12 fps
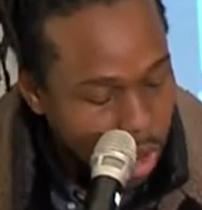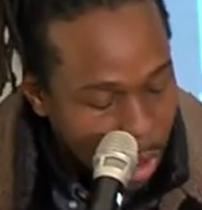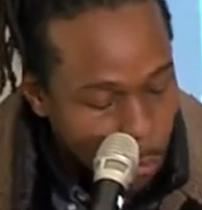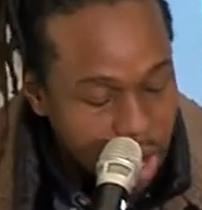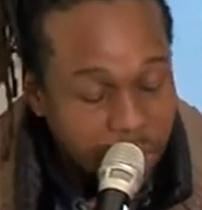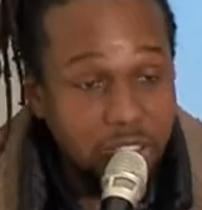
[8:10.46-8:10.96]

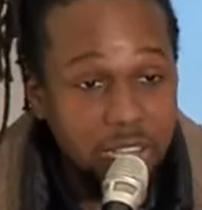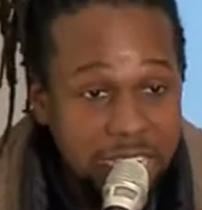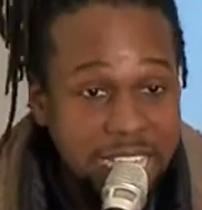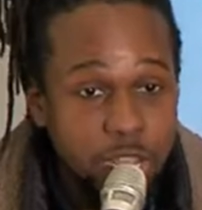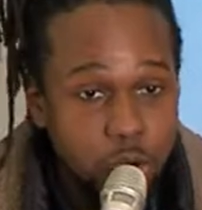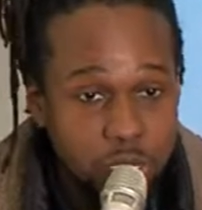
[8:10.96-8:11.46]
one of the
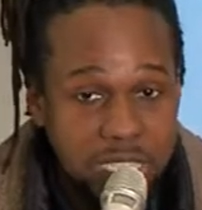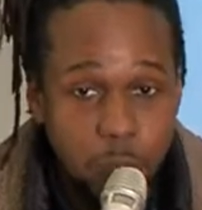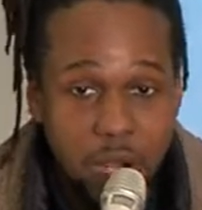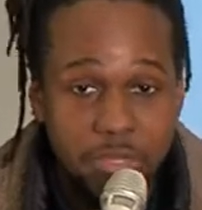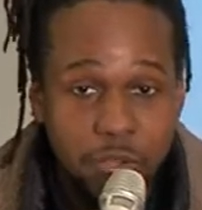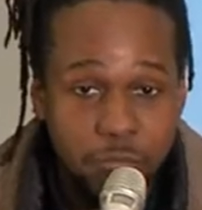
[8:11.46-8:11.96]
leaders that
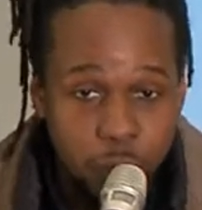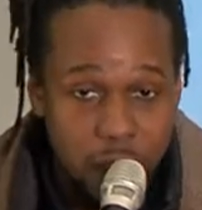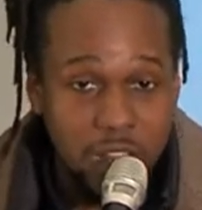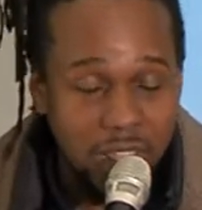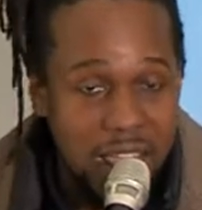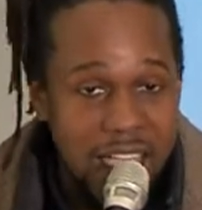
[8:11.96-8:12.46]
were on the
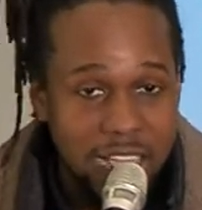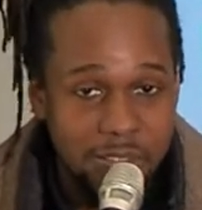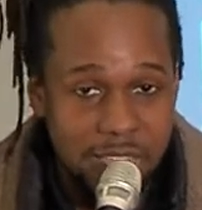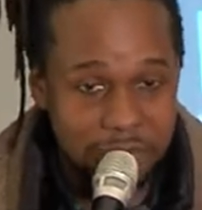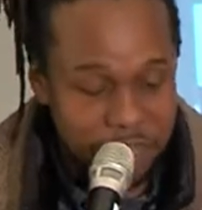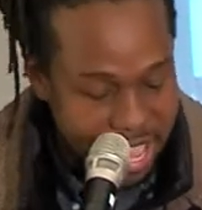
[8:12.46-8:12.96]
front line
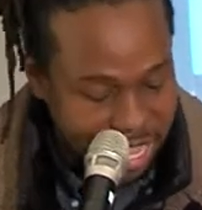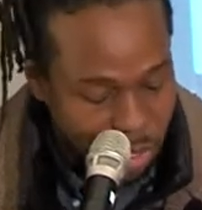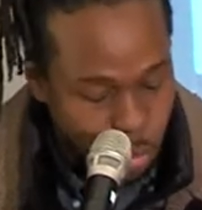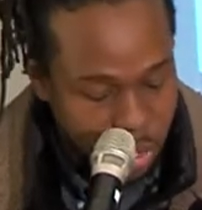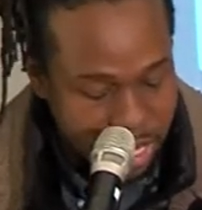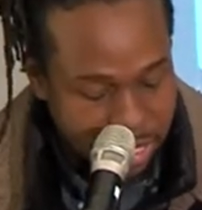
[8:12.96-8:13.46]
of that fight in
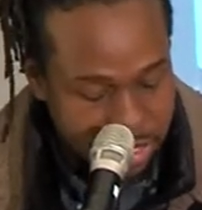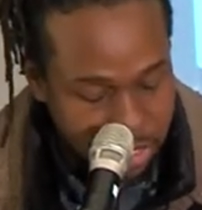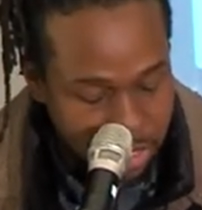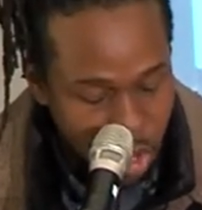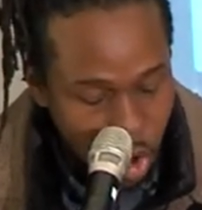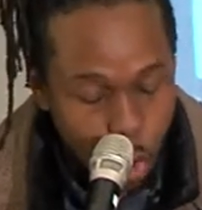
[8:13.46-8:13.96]

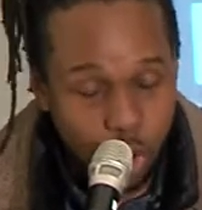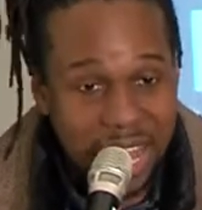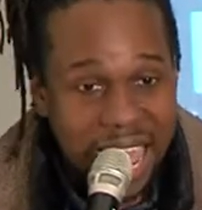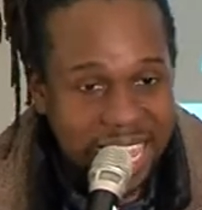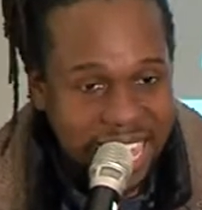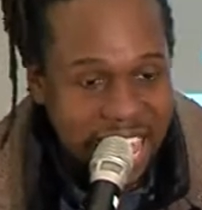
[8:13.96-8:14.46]
Queens. Or
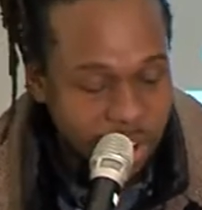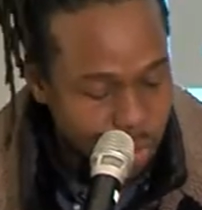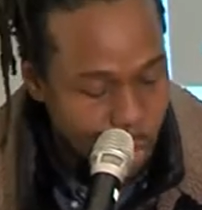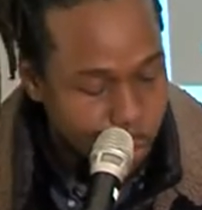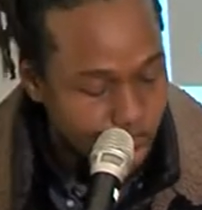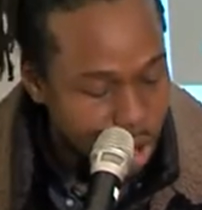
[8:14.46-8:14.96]
like
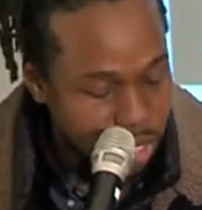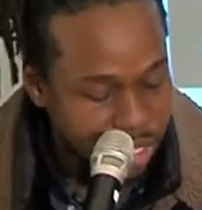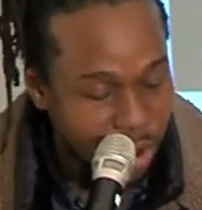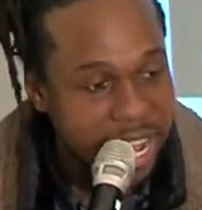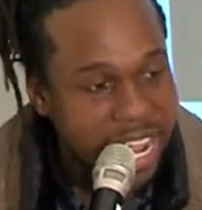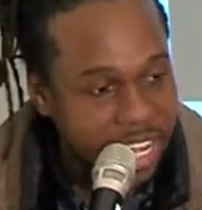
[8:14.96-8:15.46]
Kendra
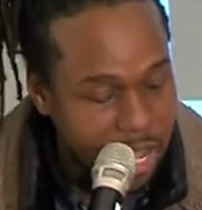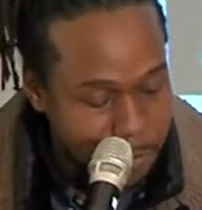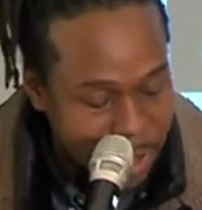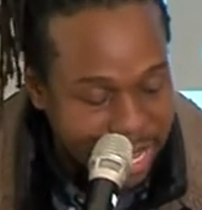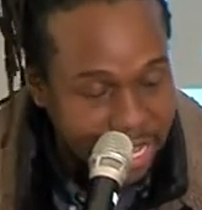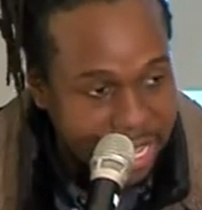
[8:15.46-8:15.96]
Brooks, our
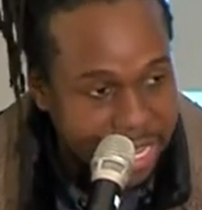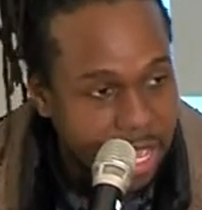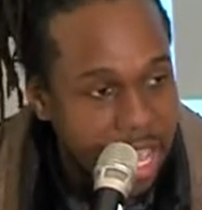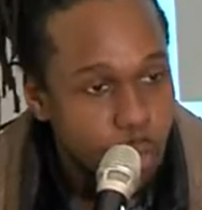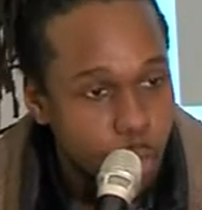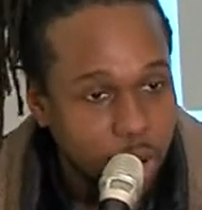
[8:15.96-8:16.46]
independent
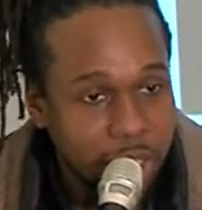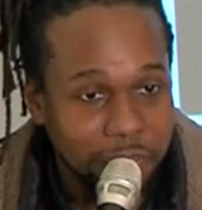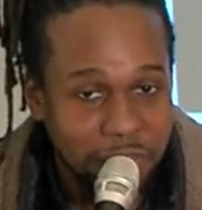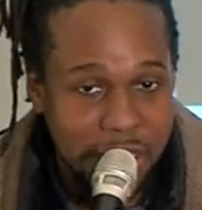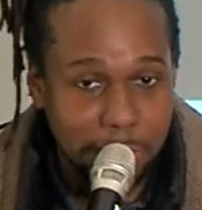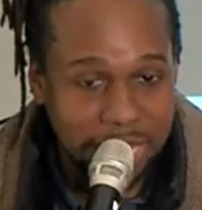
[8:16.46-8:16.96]
working
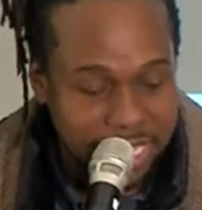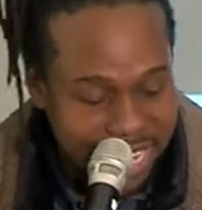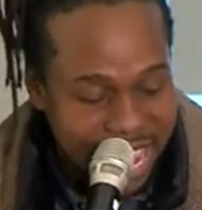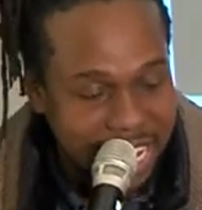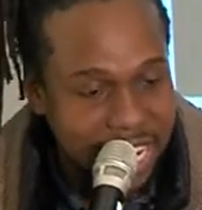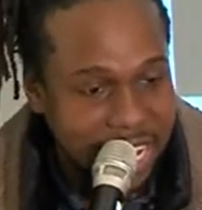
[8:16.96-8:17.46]
families
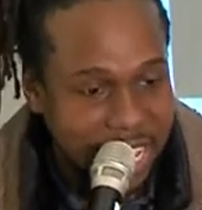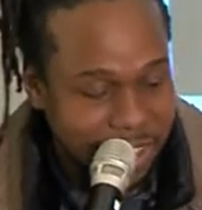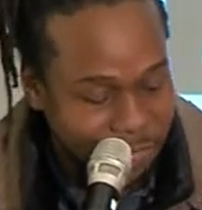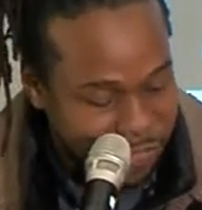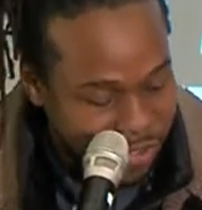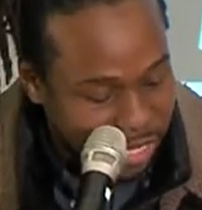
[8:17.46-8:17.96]
candidate
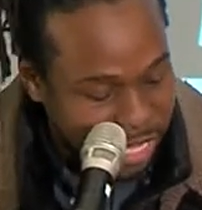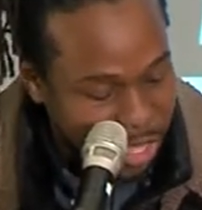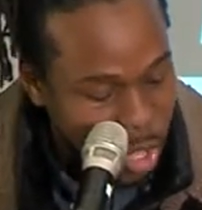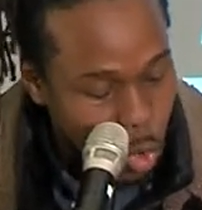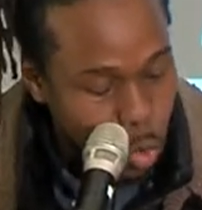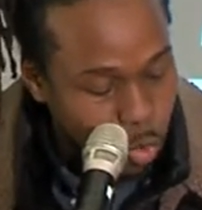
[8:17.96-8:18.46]
in
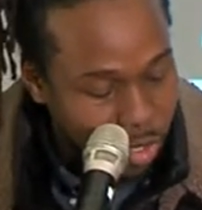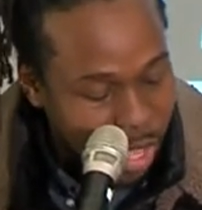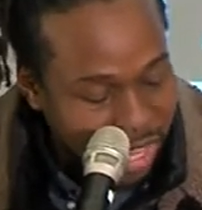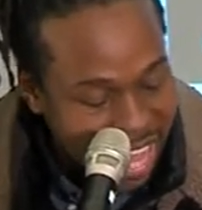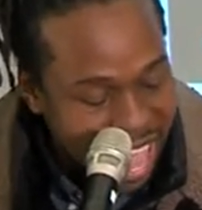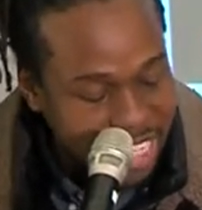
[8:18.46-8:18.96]
Philly, who
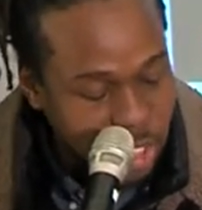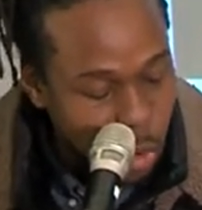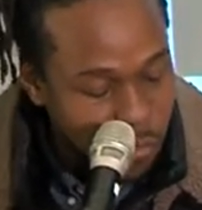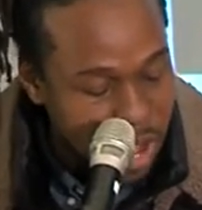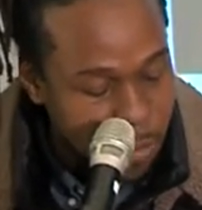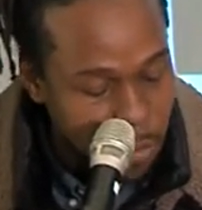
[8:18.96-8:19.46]
last
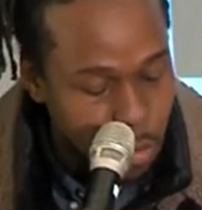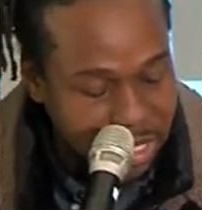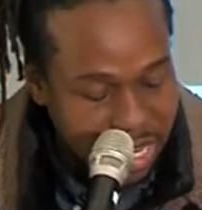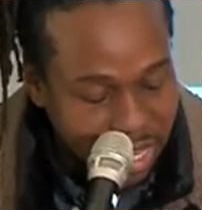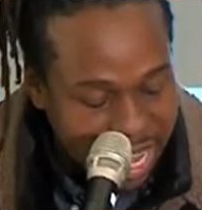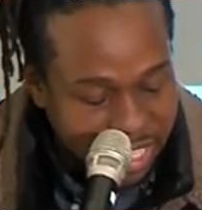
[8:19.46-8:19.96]
November
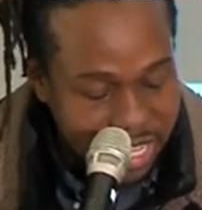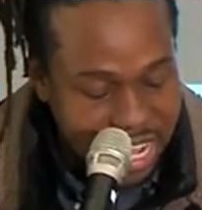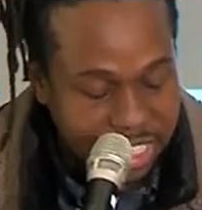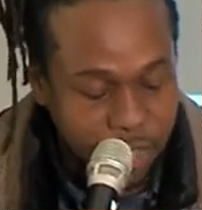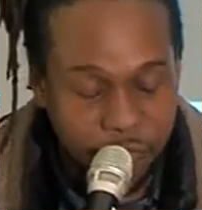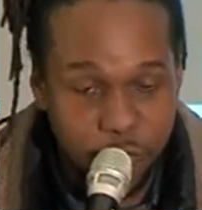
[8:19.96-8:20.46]
was elected
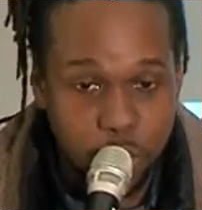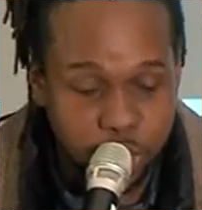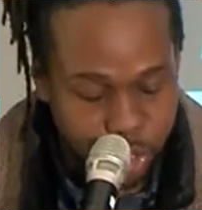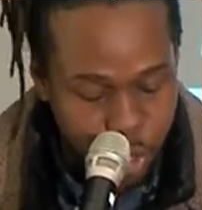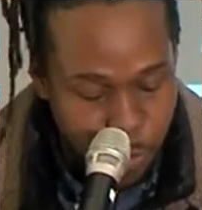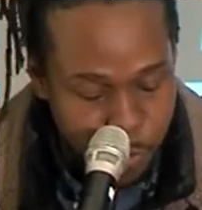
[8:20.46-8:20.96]
as the
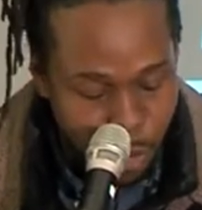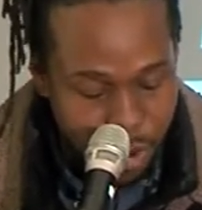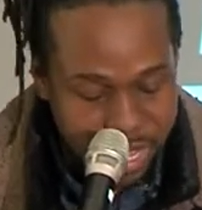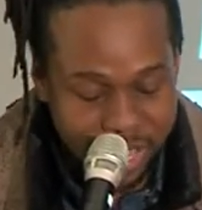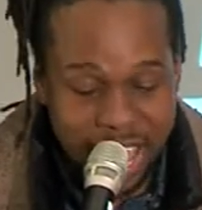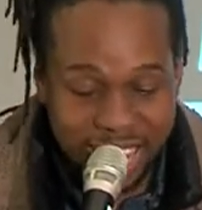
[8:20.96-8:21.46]
first
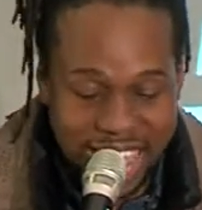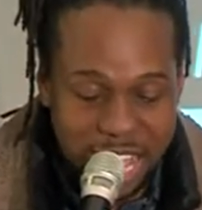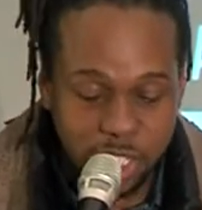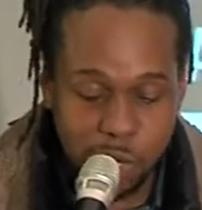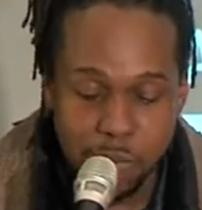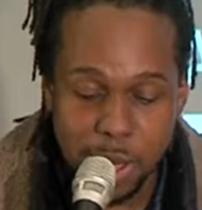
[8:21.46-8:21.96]
third-party
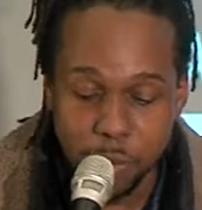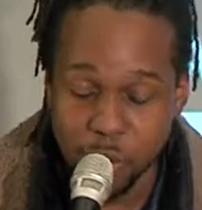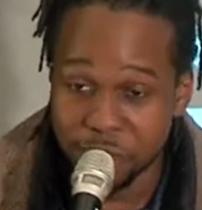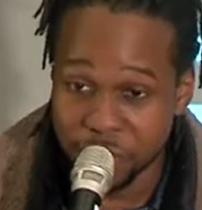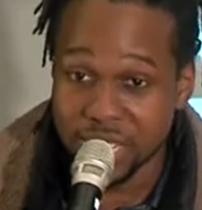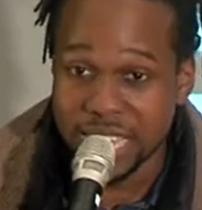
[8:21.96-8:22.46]
council member
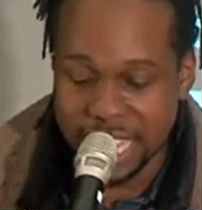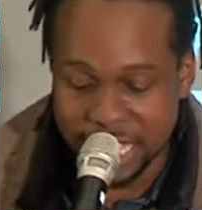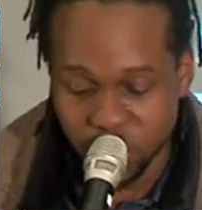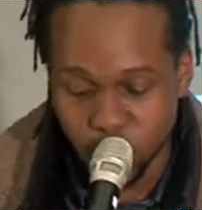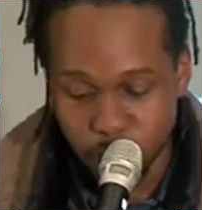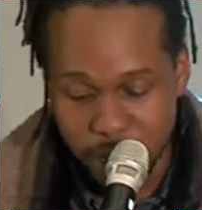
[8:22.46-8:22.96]
in Philly
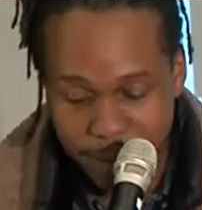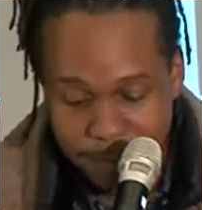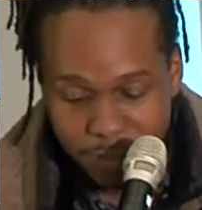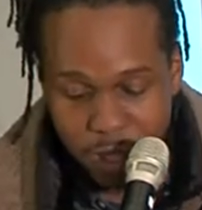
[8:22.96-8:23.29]
history,